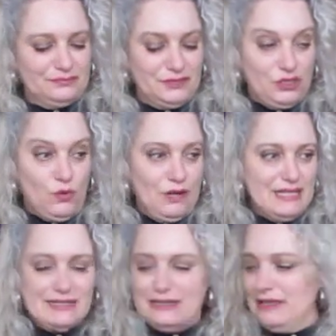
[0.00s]
So
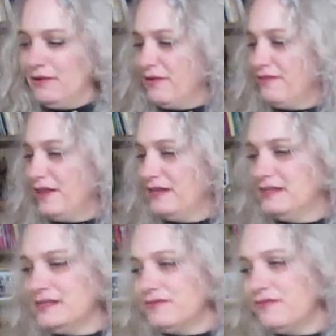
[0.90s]
let's clarify
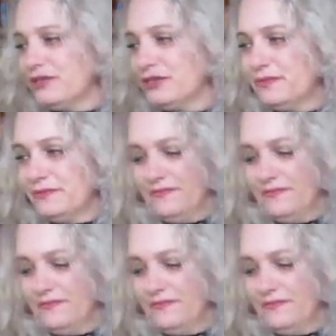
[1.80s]
this for you.